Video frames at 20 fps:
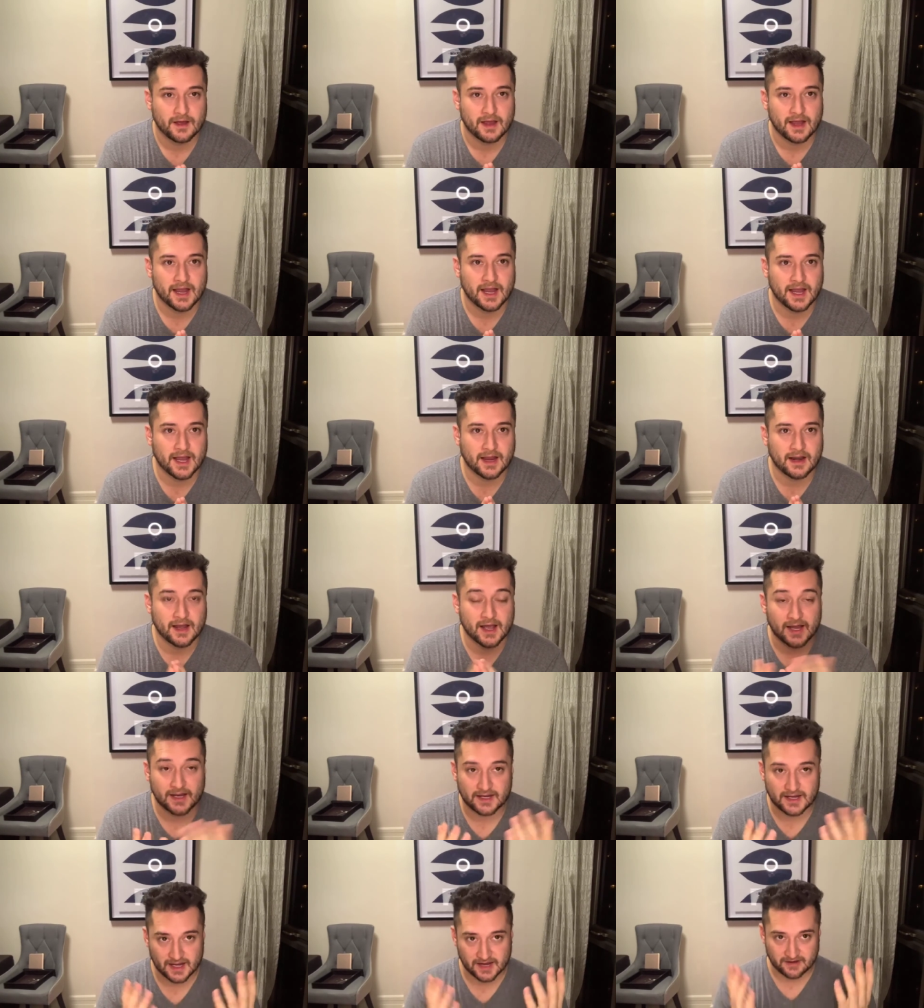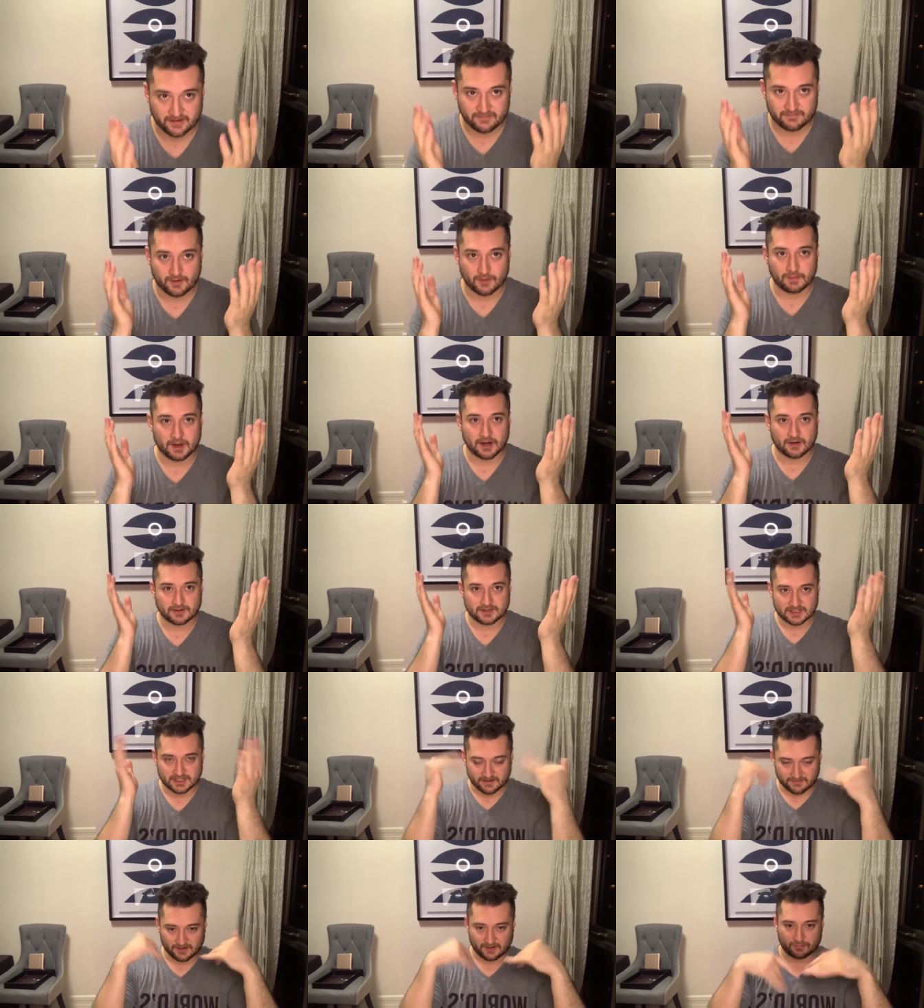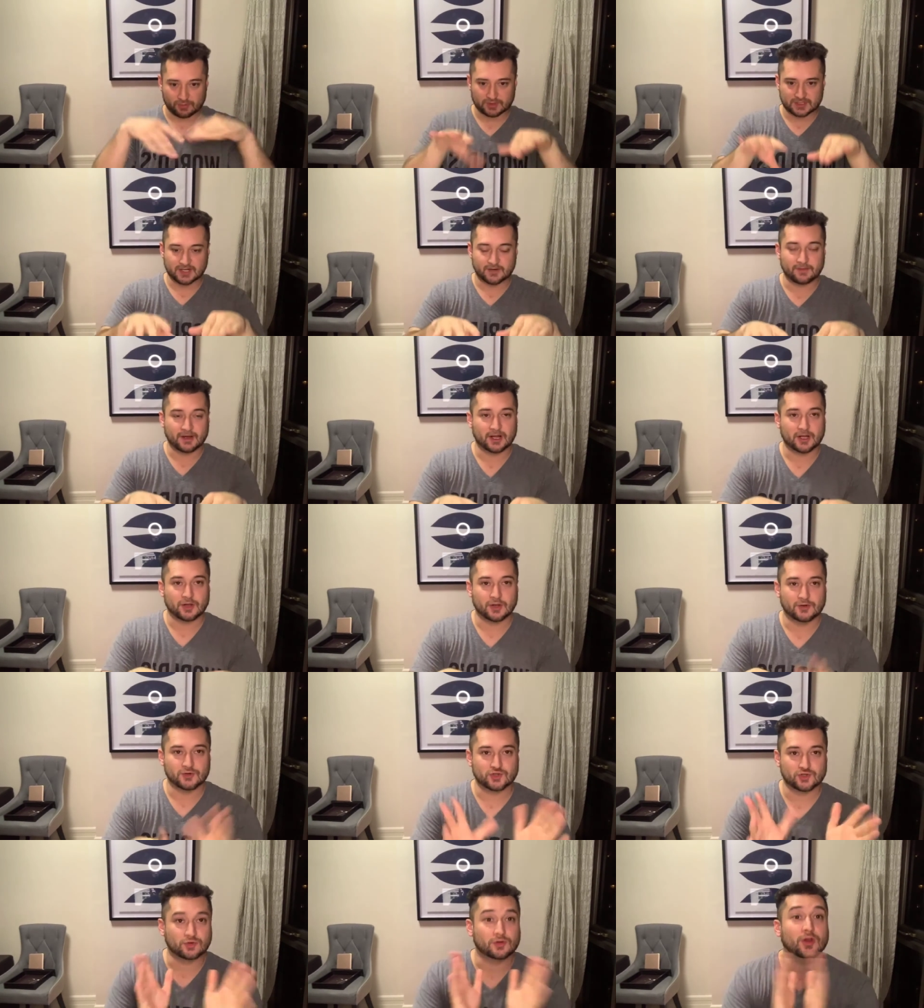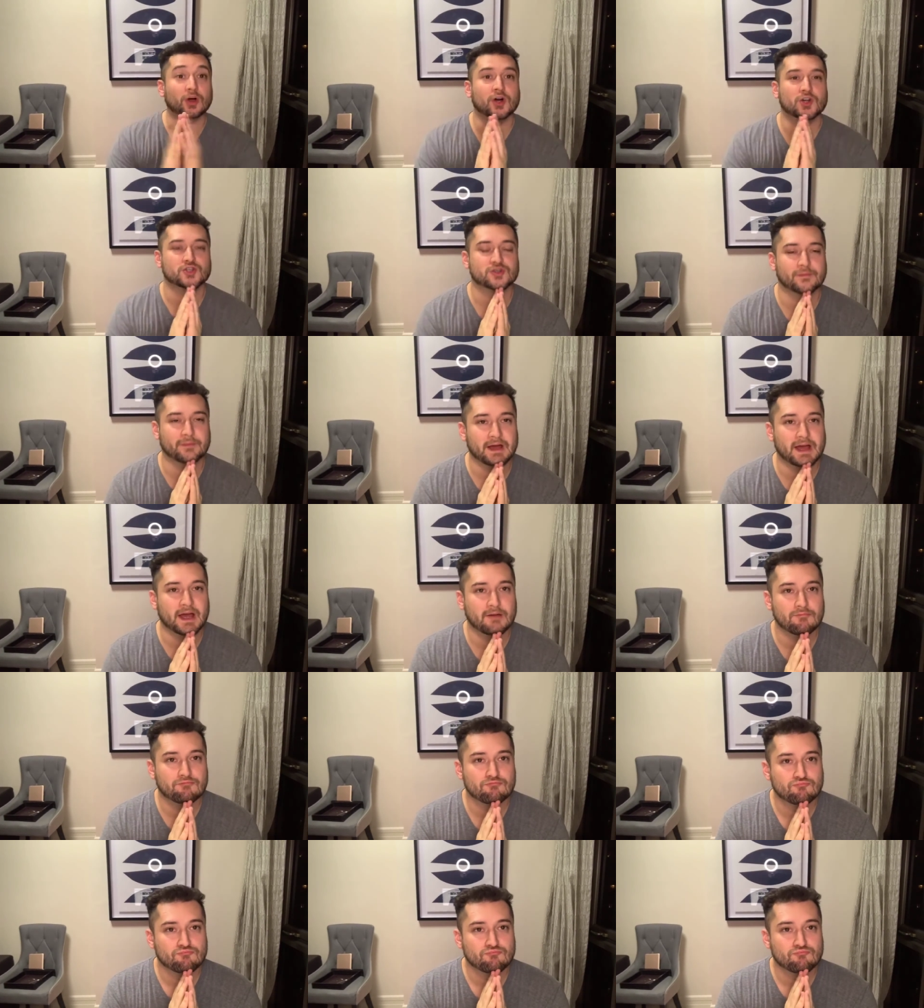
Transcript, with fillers: and I gave about 70% of my clothes to a laundromat,